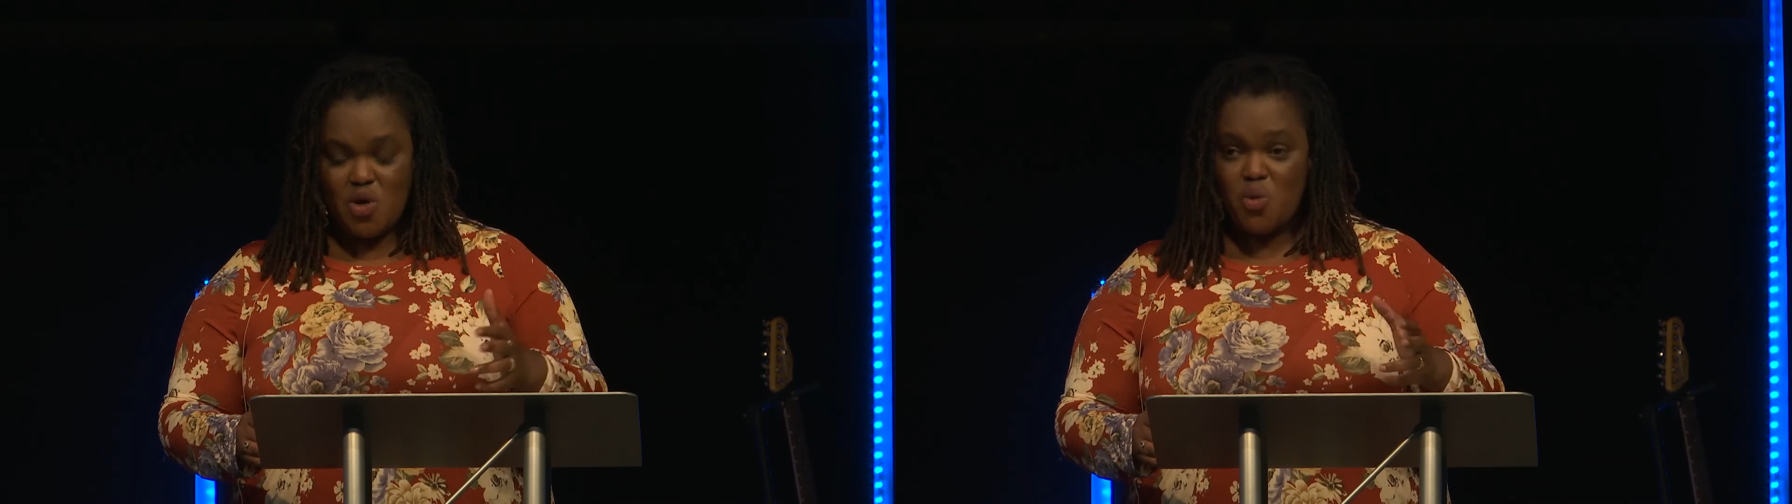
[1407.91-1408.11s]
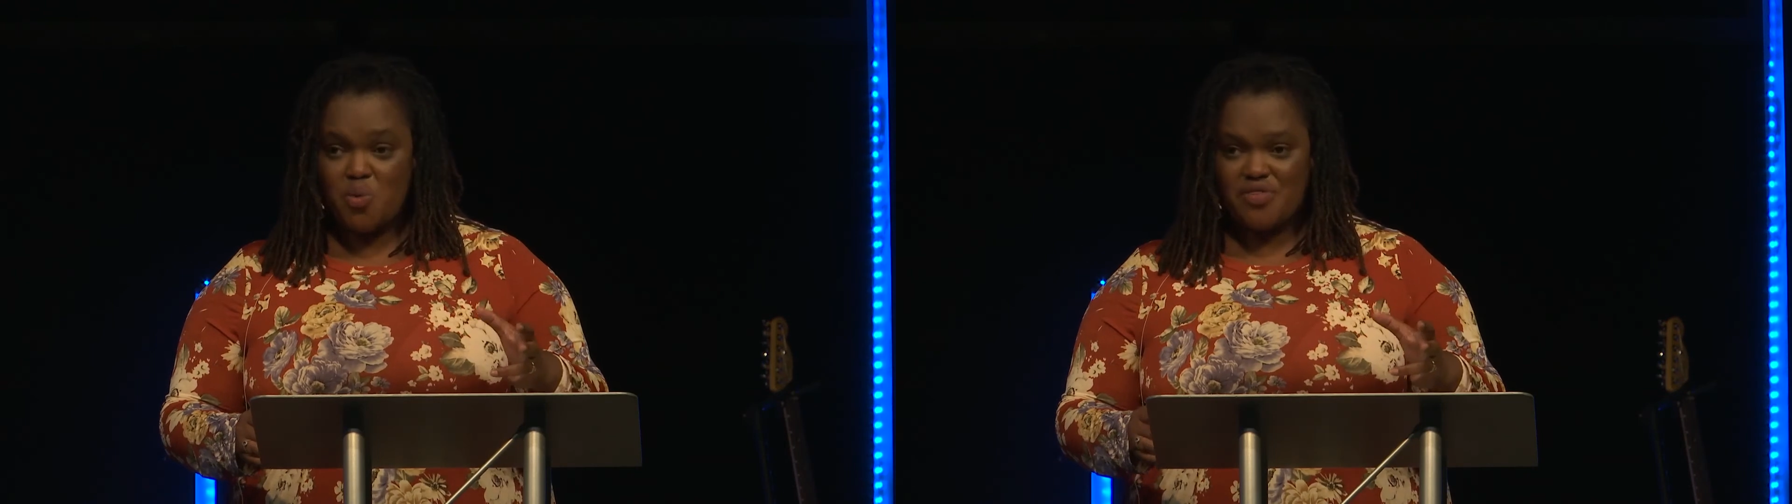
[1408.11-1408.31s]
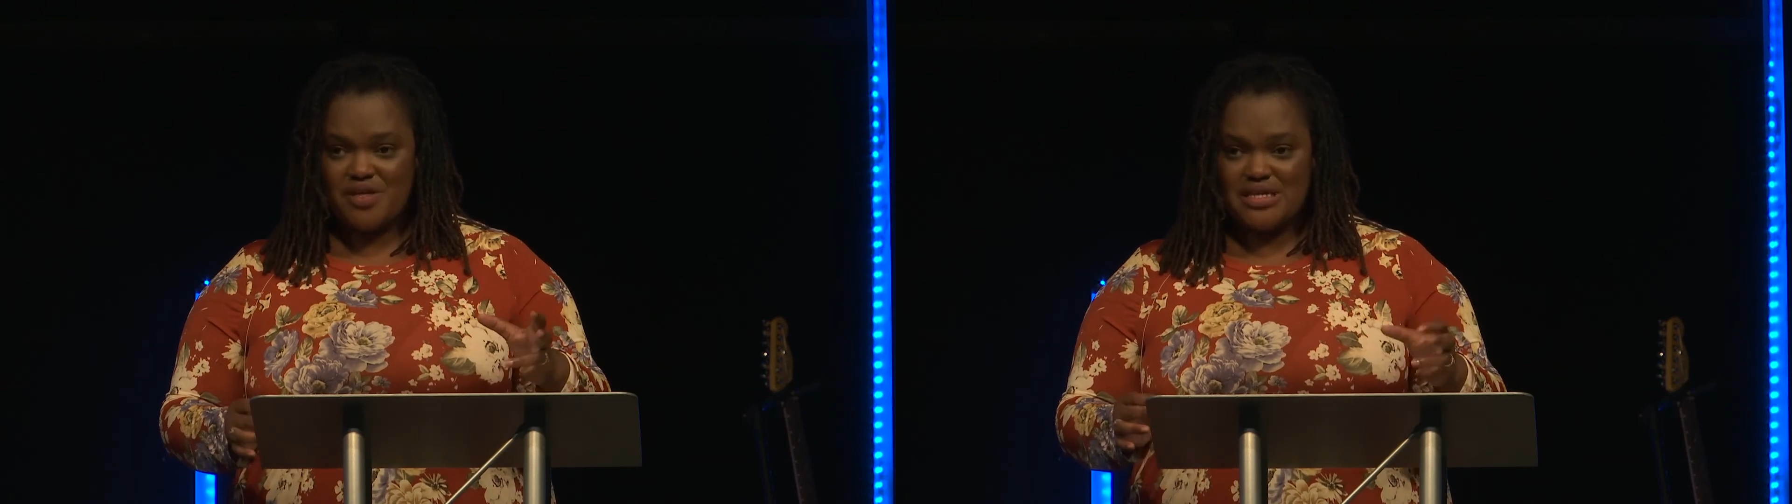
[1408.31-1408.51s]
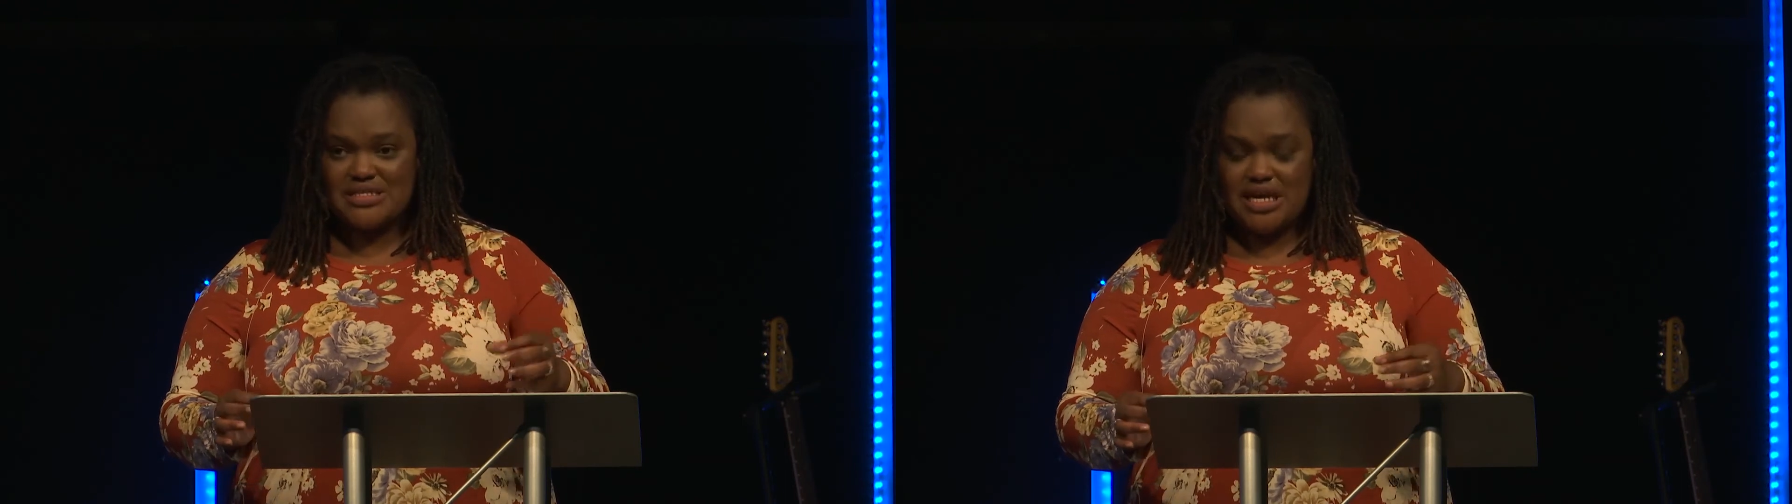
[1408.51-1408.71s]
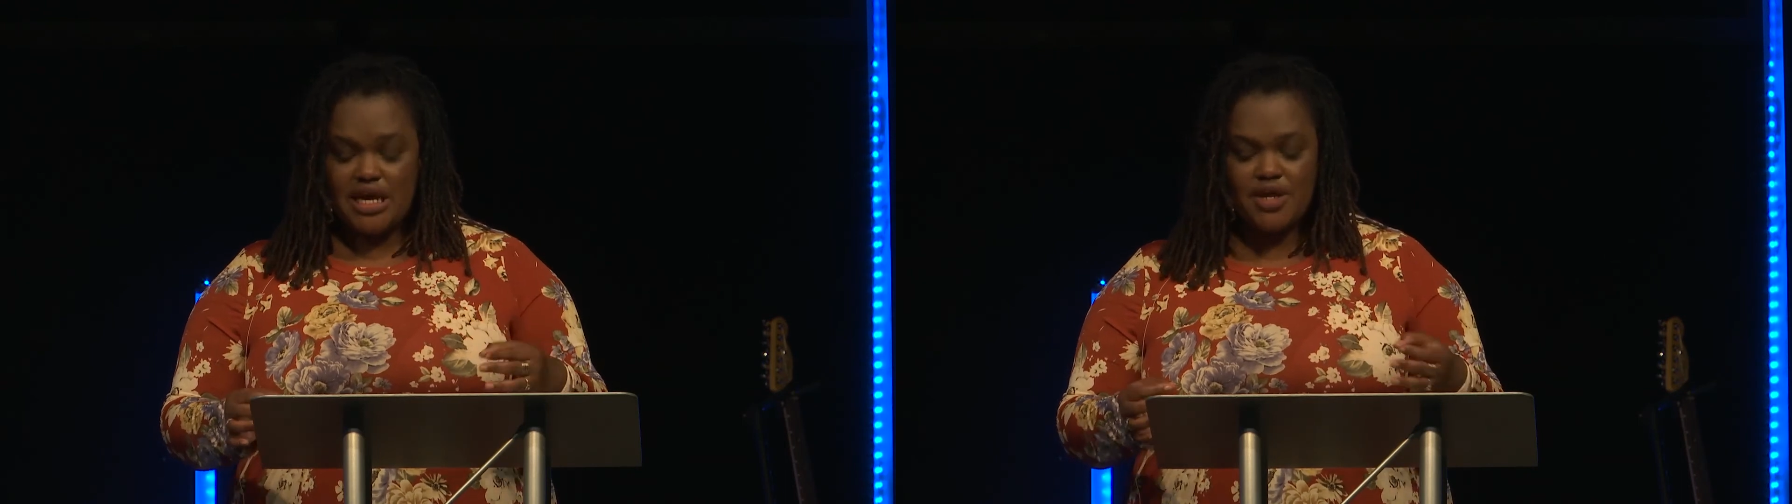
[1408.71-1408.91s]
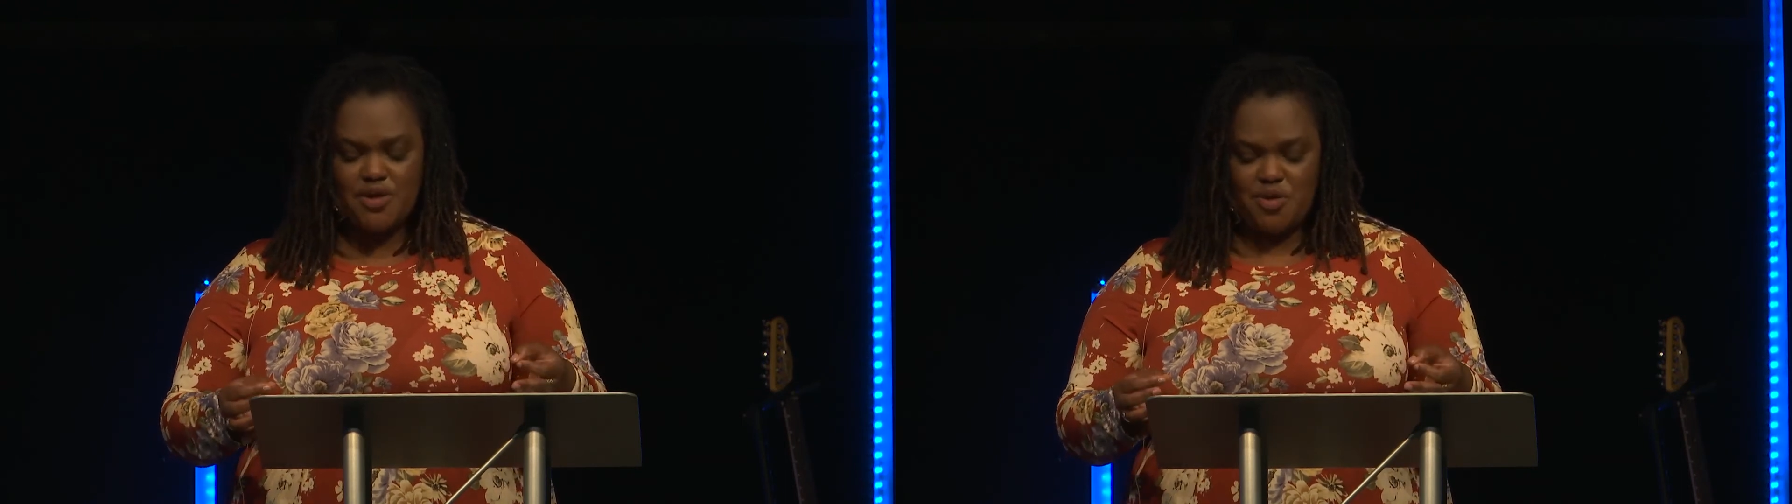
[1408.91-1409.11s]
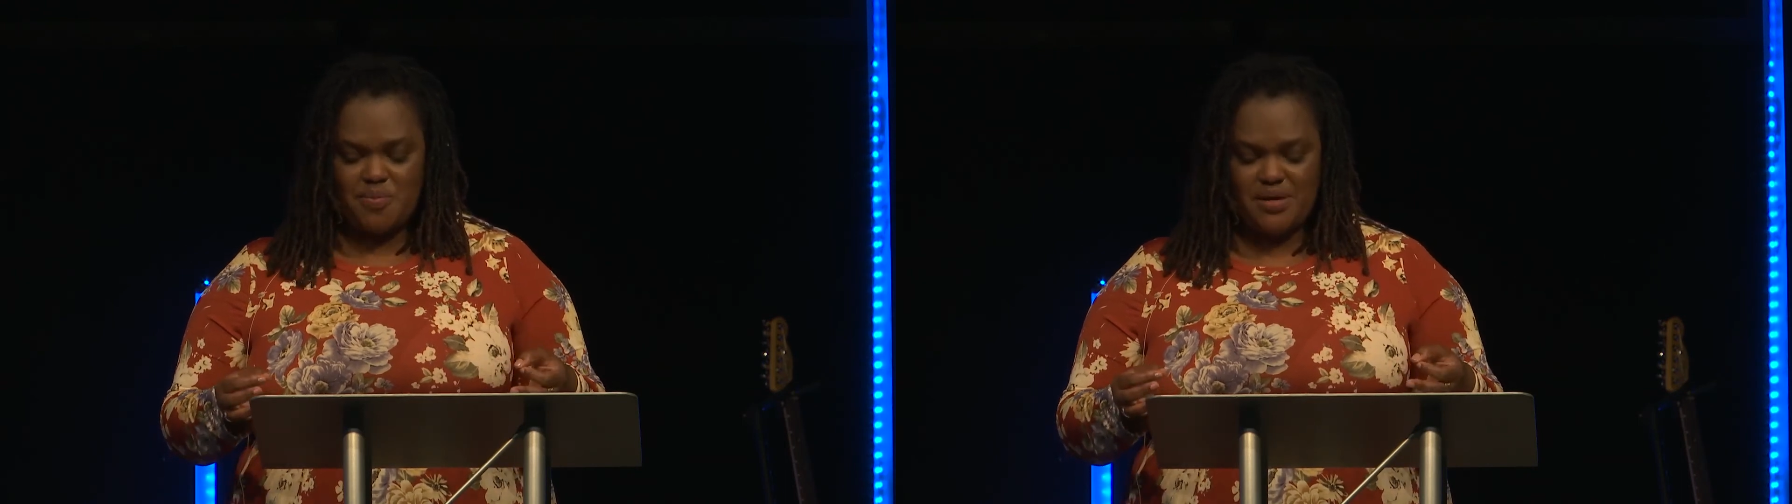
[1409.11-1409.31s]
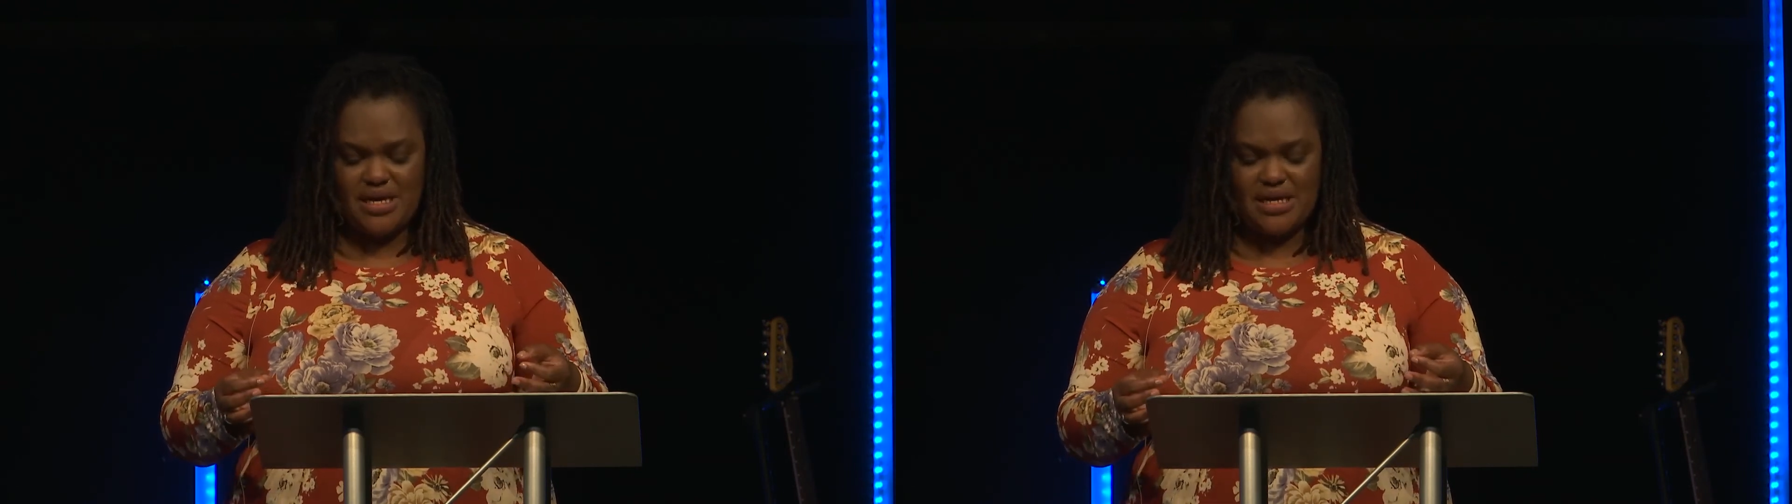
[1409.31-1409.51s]
with continued
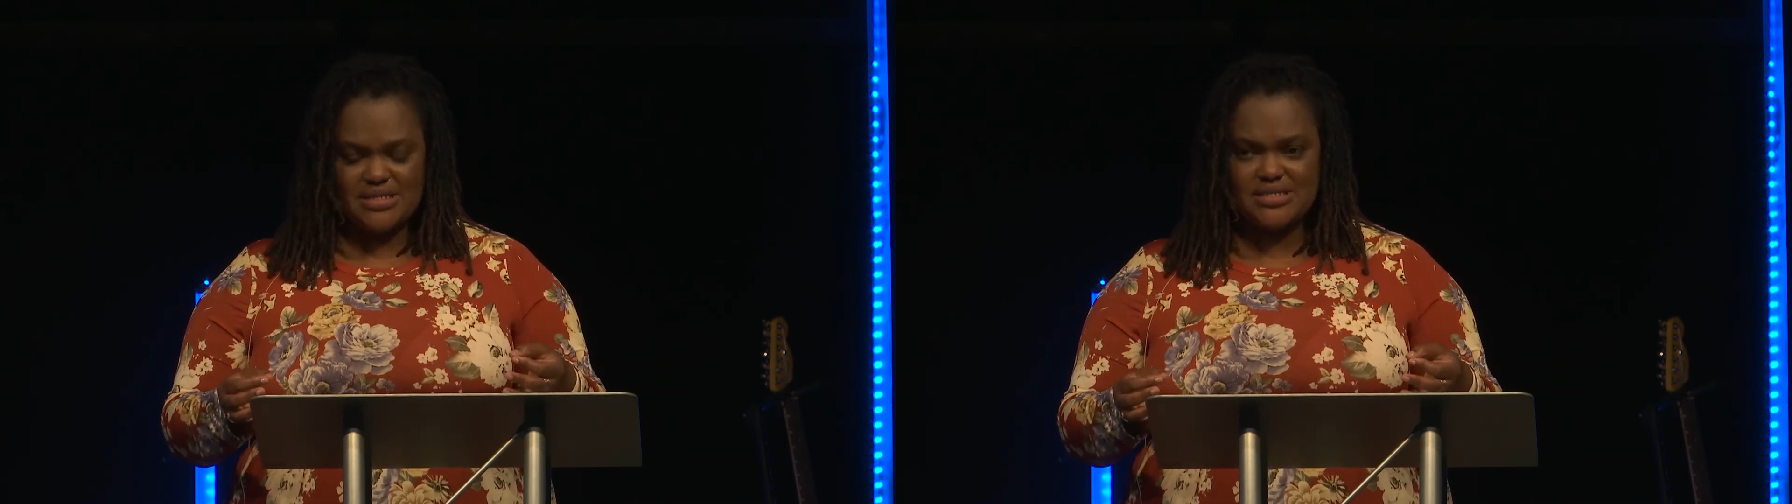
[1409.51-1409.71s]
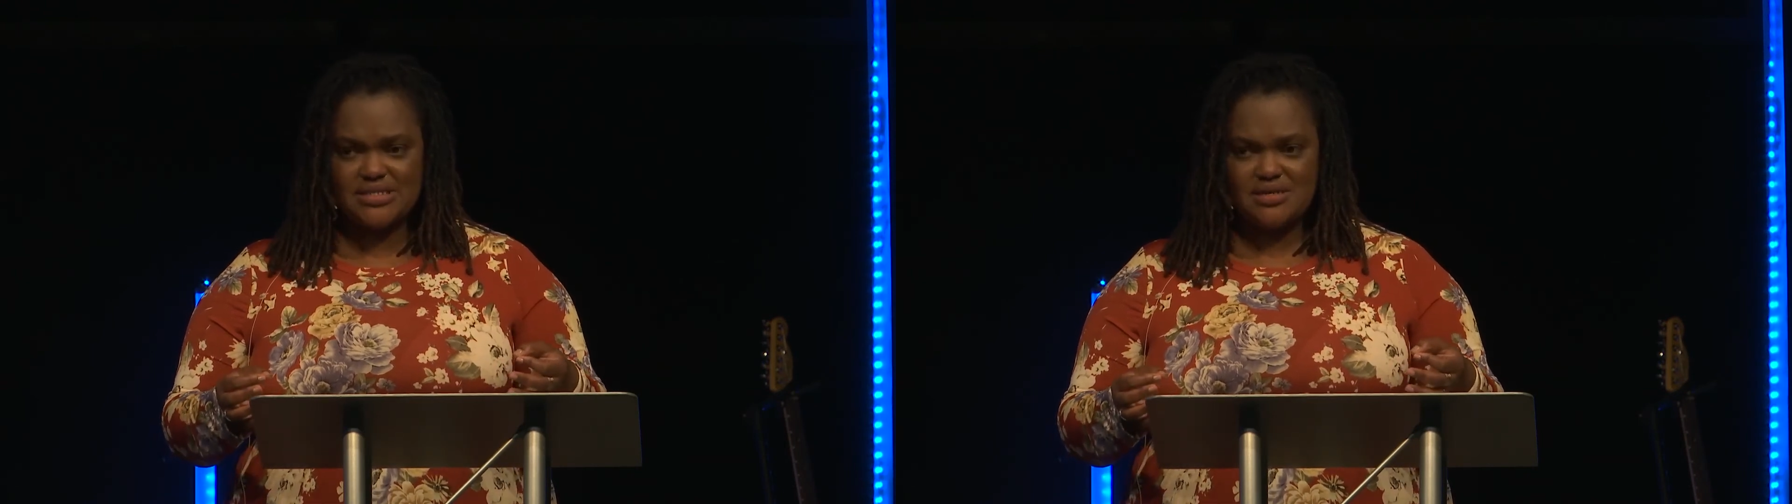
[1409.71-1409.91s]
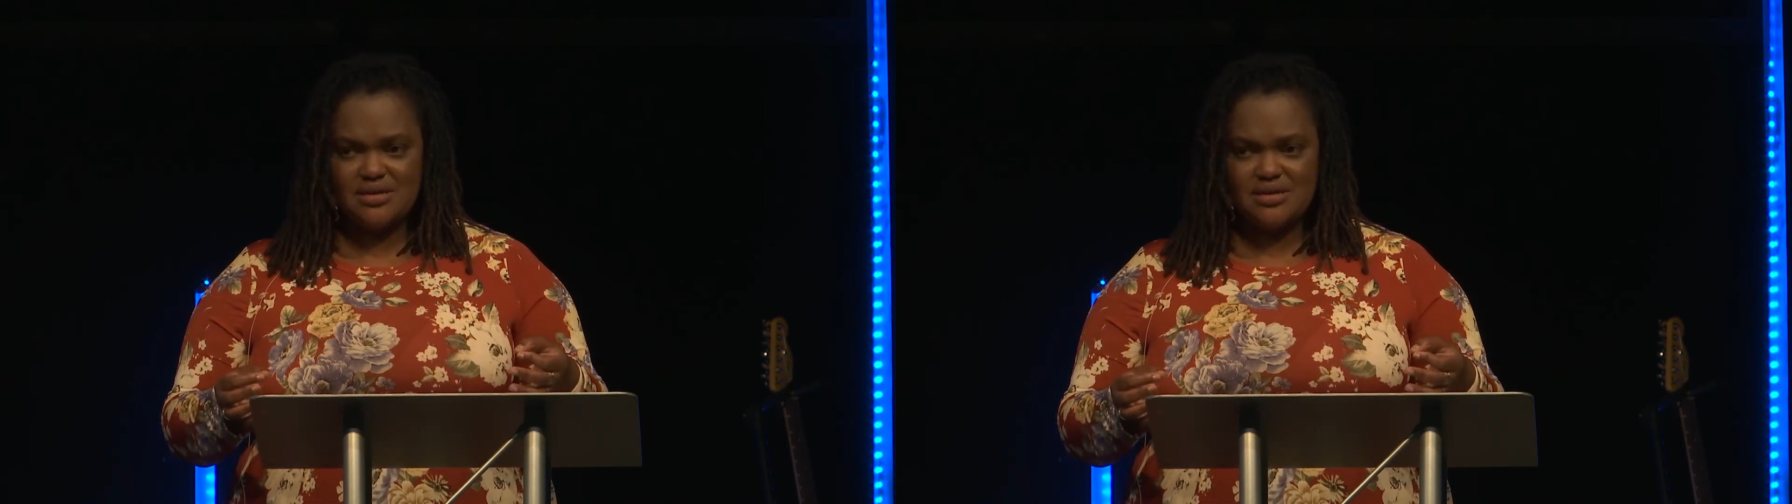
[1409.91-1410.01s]
peace,